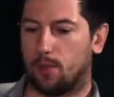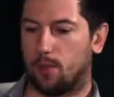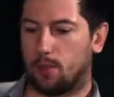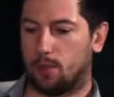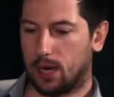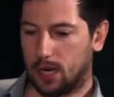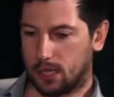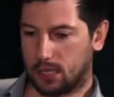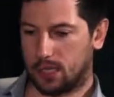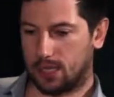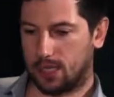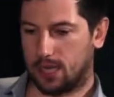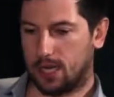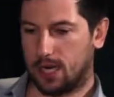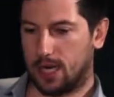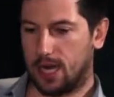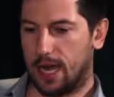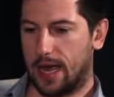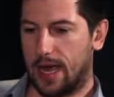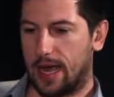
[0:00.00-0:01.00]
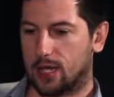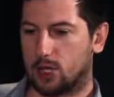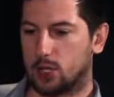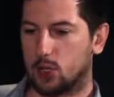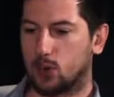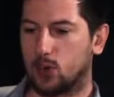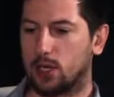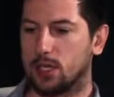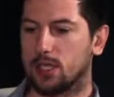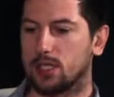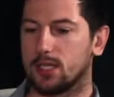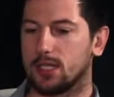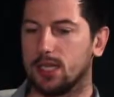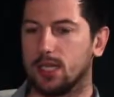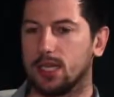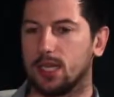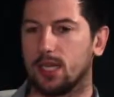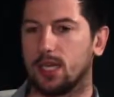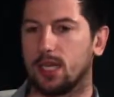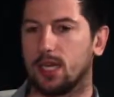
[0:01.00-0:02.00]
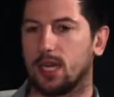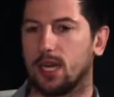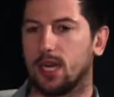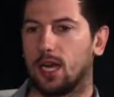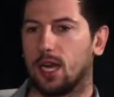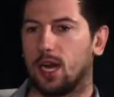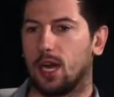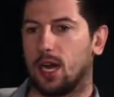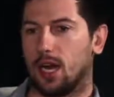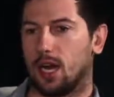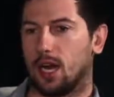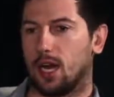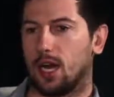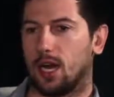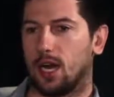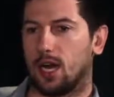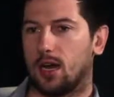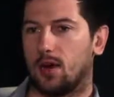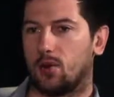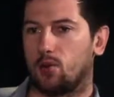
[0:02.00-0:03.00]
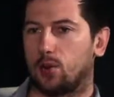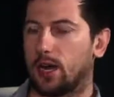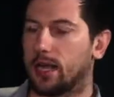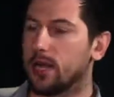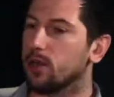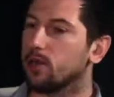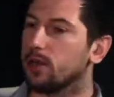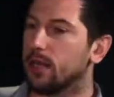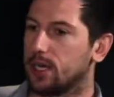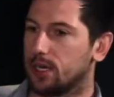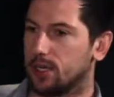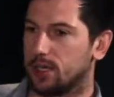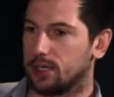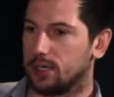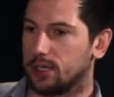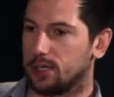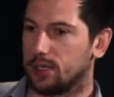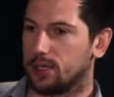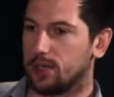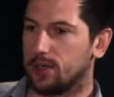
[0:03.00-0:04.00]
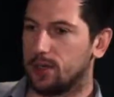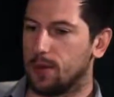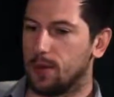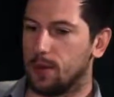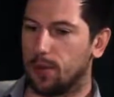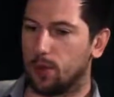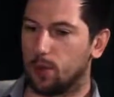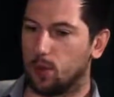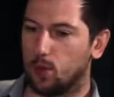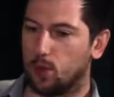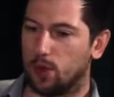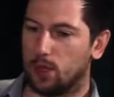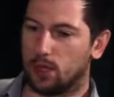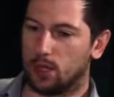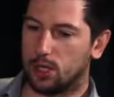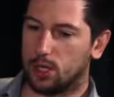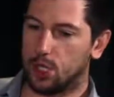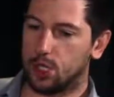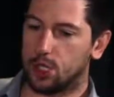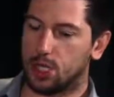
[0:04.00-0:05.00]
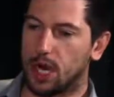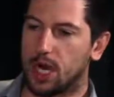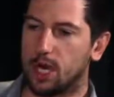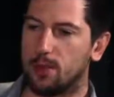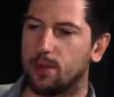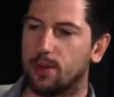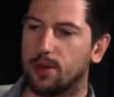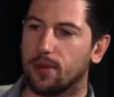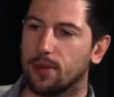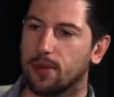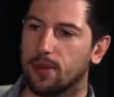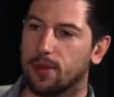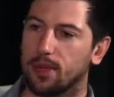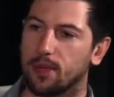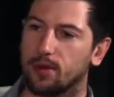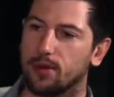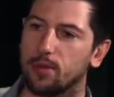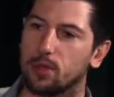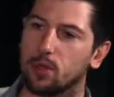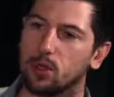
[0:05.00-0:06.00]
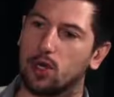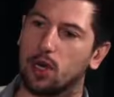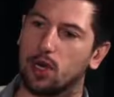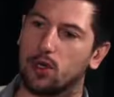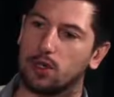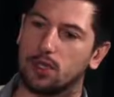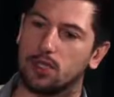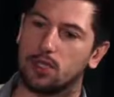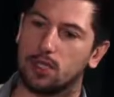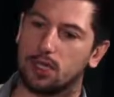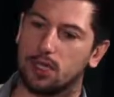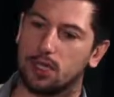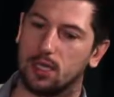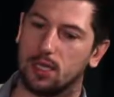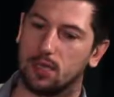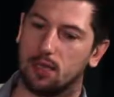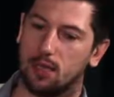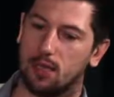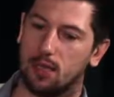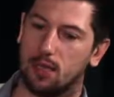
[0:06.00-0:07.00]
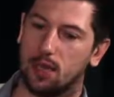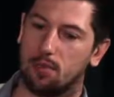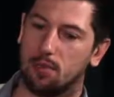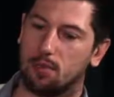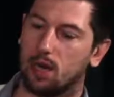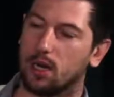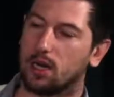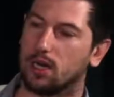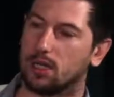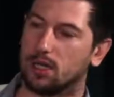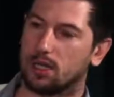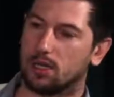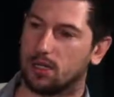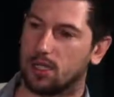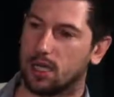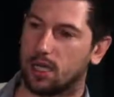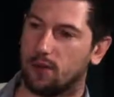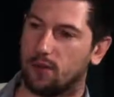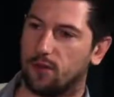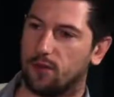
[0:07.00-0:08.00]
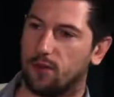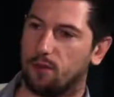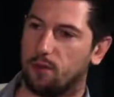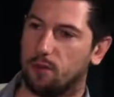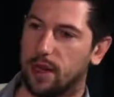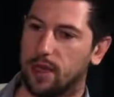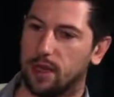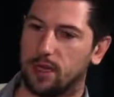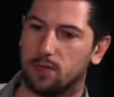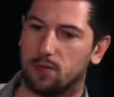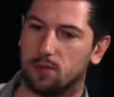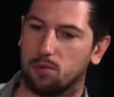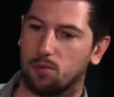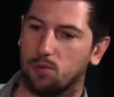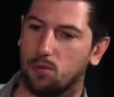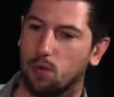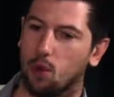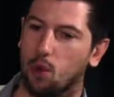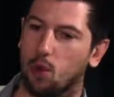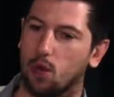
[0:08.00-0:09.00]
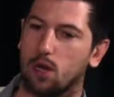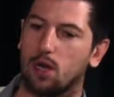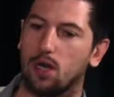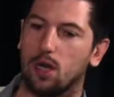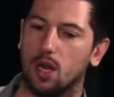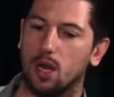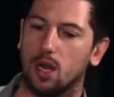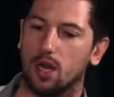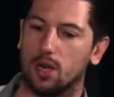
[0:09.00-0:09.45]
But as soon as the regulators will shape the cryptocurrency market itself, make it more,